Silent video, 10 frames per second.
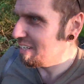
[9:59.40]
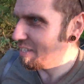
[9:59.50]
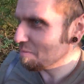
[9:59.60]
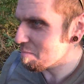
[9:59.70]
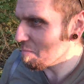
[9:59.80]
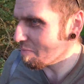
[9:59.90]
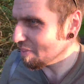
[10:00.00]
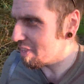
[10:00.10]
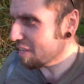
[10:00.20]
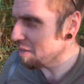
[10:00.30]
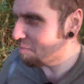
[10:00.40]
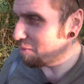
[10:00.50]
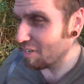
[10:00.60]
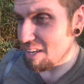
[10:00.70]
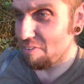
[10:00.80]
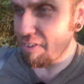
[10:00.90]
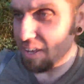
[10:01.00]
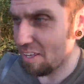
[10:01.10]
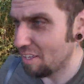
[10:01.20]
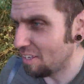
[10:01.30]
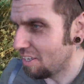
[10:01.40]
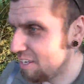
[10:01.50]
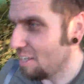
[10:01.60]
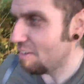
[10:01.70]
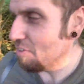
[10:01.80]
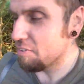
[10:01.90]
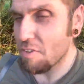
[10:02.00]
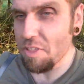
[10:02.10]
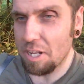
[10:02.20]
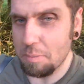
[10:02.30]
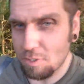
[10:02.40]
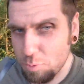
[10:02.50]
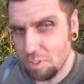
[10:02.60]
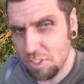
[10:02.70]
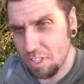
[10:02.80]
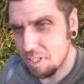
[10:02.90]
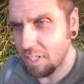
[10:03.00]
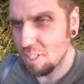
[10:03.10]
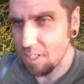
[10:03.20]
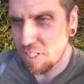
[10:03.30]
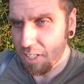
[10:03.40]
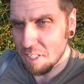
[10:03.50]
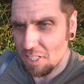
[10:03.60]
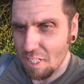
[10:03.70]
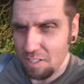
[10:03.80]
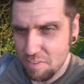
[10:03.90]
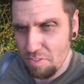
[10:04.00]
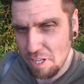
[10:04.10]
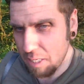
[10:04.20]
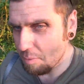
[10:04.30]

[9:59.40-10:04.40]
but yeah, if you're ever thinking about switching, or thinking about doing something,